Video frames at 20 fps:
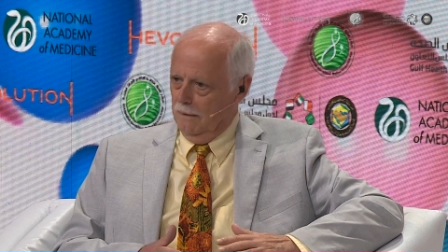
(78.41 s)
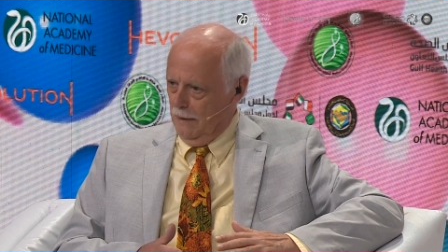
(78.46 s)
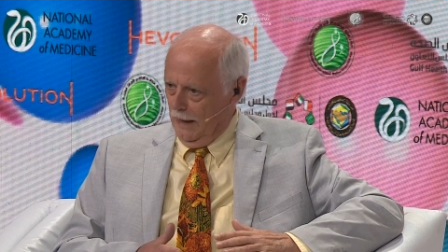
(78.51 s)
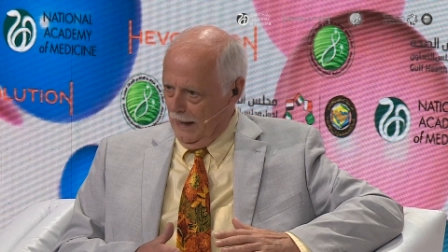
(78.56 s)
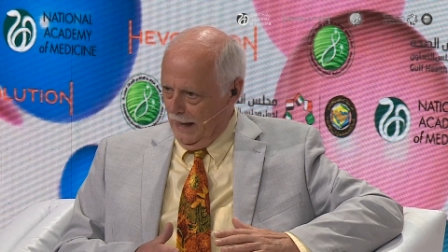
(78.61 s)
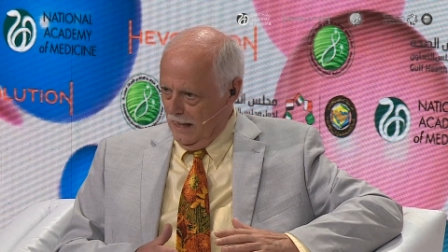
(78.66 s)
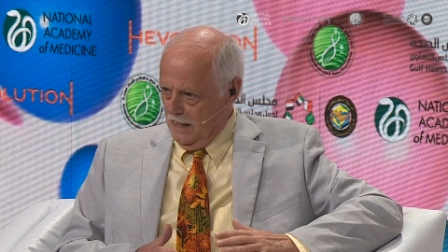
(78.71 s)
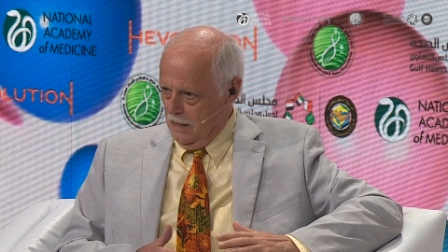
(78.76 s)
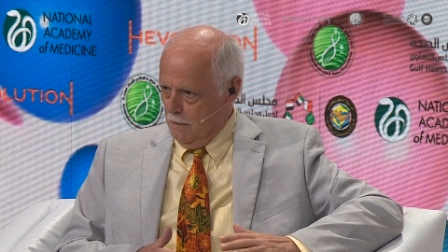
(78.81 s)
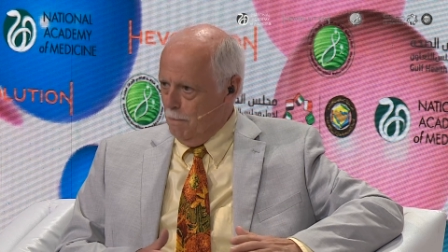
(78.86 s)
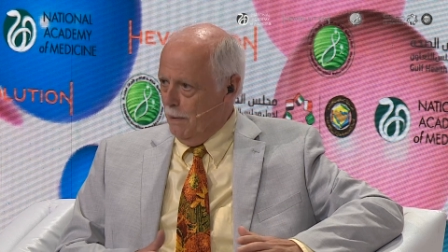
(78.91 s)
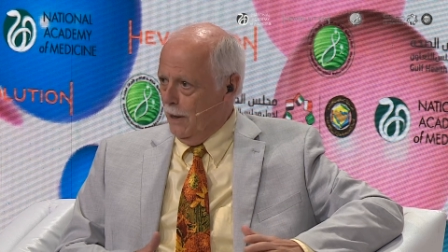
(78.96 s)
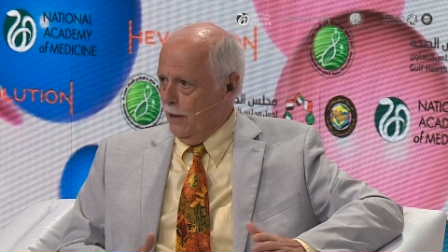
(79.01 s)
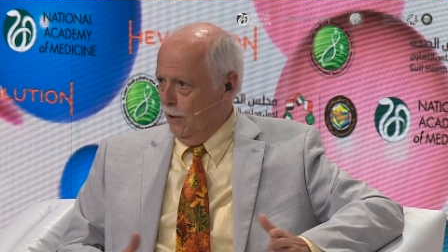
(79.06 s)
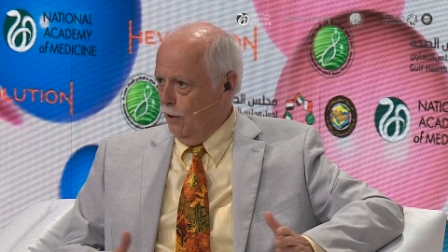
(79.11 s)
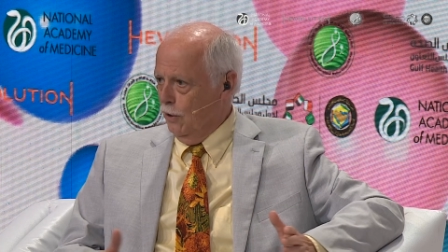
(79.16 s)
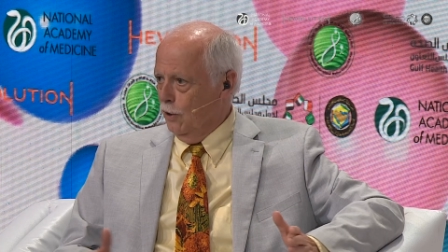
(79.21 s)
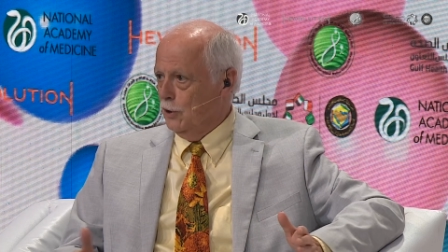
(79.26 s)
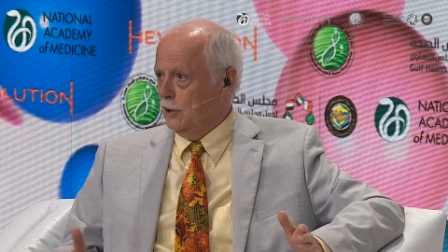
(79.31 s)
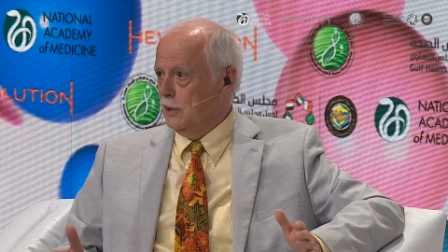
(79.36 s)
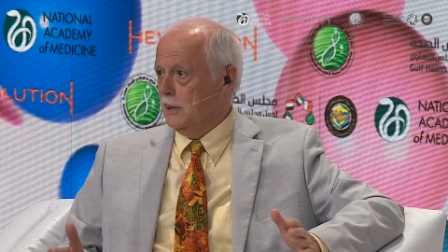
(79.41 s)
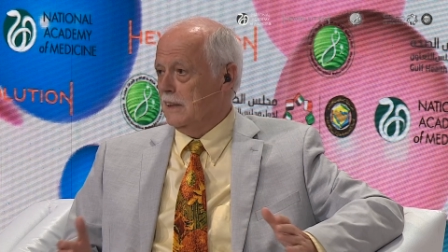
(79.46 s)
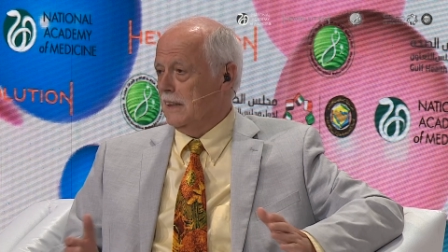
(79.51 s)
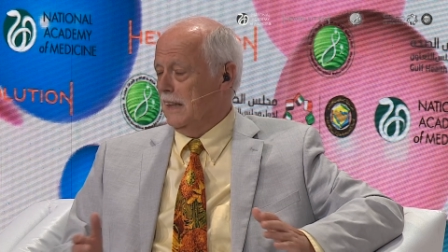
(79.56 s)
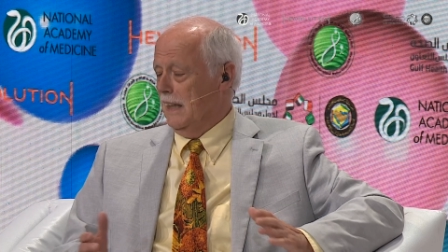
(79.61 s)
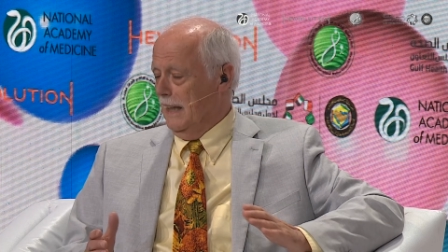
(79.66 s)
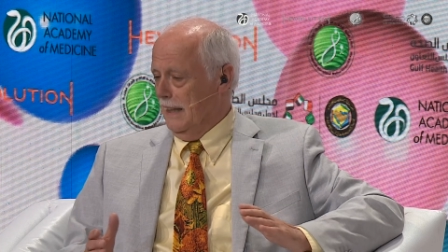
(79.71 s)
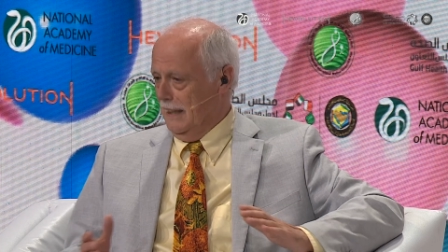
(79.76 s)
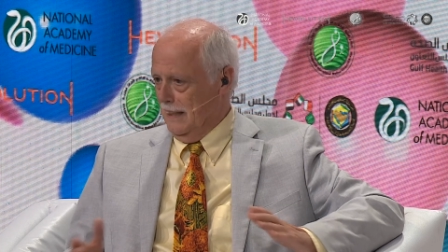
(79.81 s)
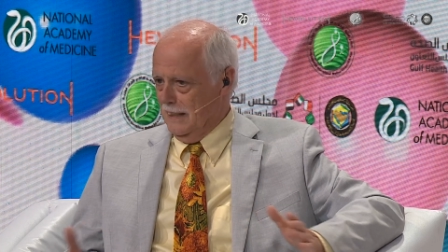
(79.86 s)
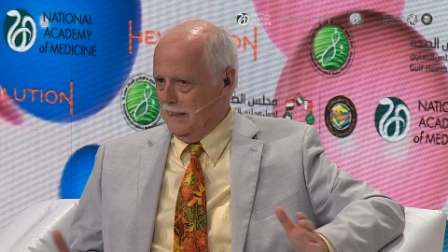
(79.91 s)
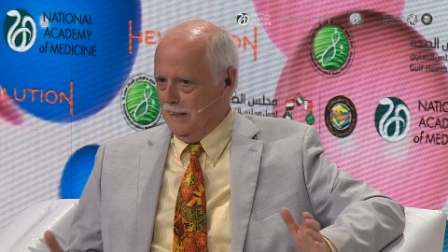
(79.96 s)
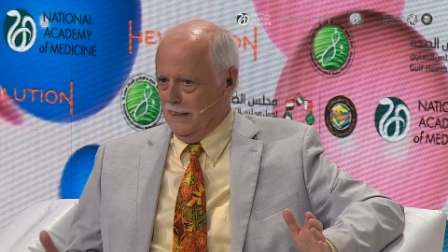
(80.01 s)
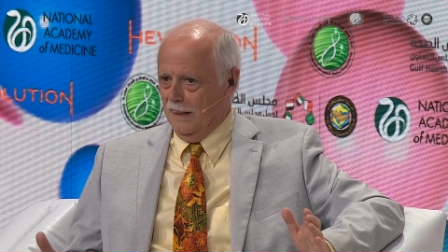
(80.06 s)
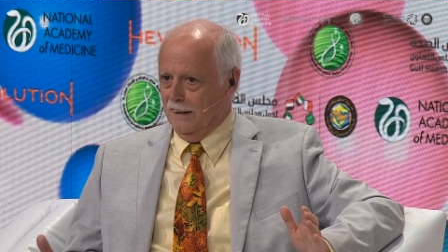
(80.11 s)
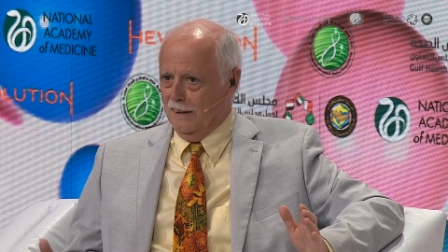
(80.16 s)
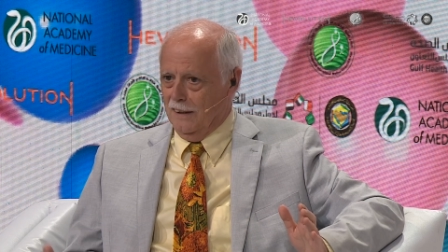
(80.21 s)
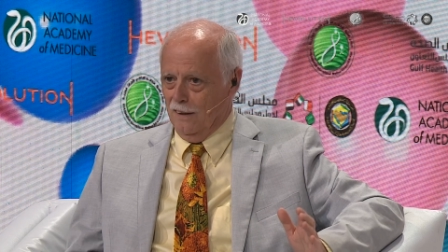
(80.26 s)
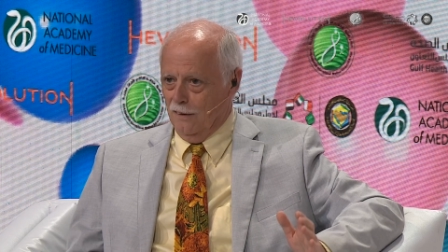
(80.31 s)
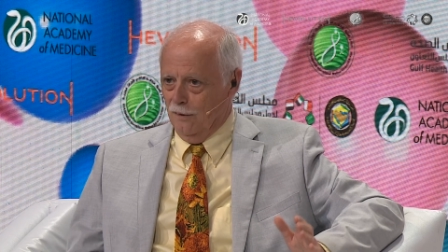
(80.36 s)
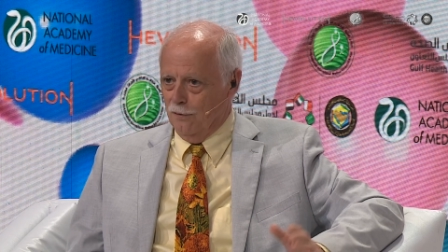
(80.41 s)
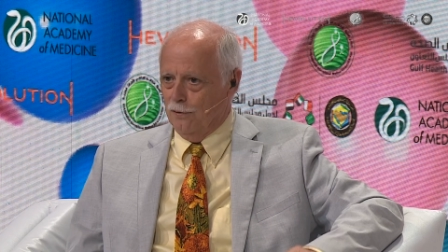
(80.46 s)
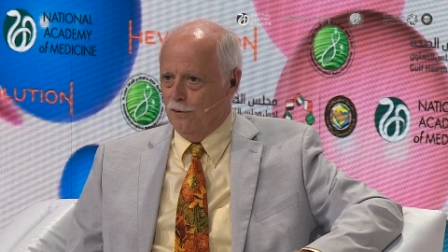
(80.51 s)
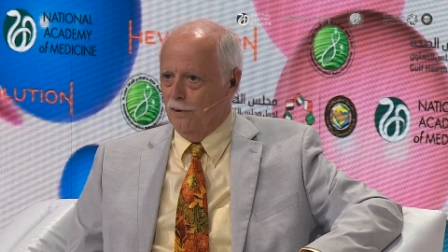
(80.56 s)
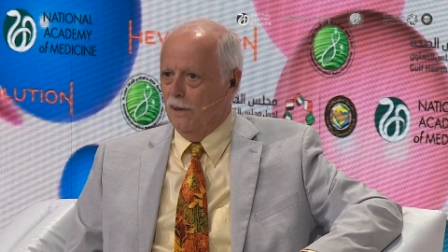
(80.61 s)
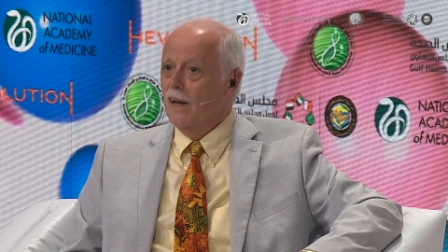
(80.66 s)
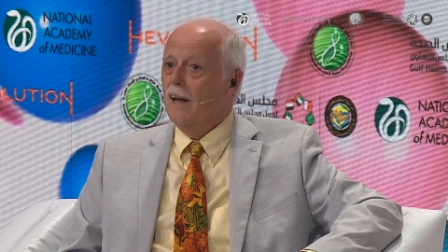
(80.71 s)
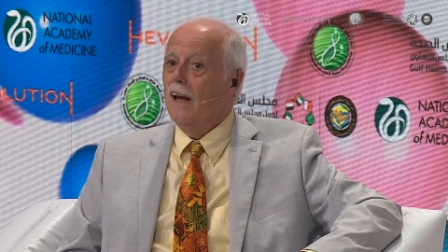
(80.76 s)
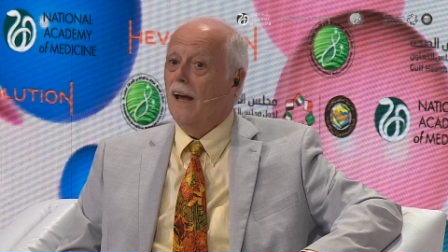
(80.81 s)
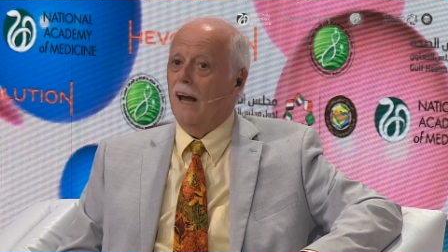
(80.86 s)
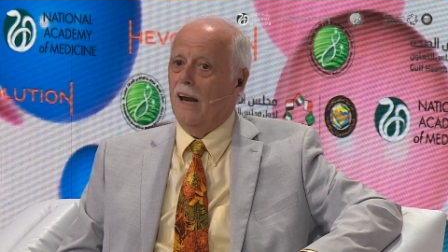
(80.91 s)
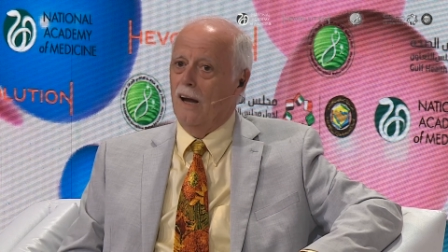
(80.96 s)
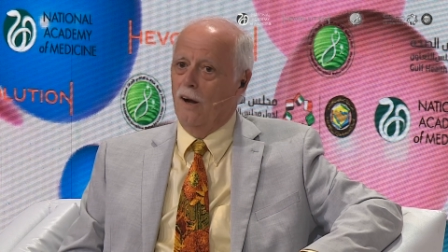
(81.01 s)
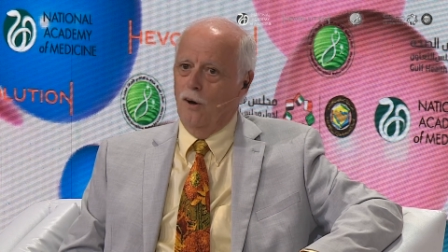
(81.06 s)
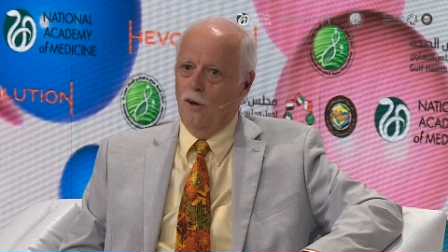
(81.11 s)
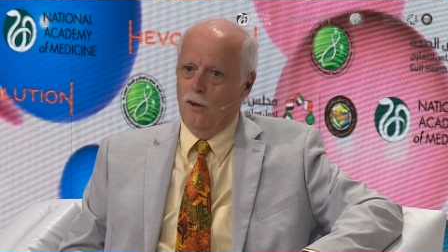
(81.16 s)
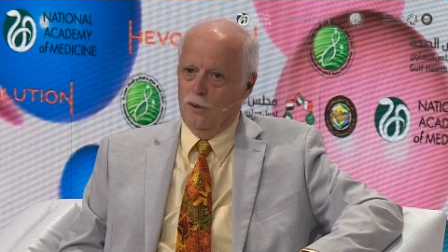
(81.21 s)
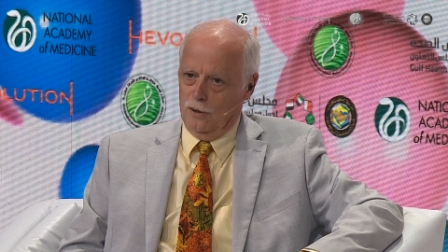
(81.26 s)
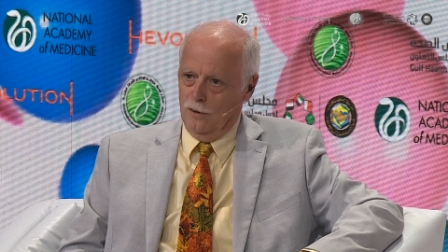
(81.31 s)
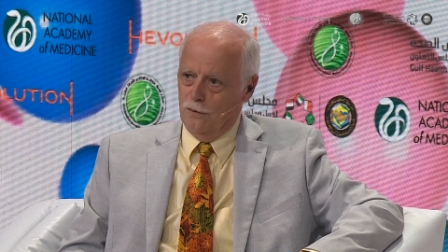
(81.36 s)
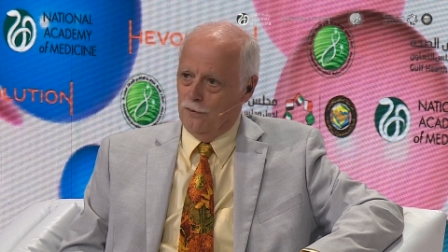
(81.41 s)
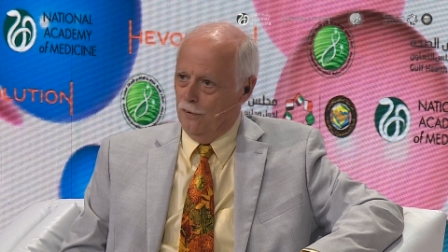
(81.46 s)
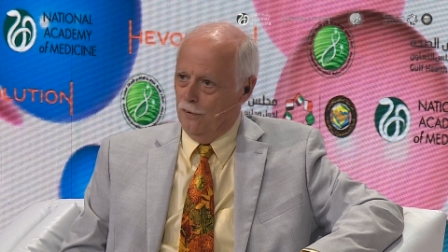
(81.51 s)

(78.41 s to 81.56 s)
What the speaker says: aging biology is at the center of a lot of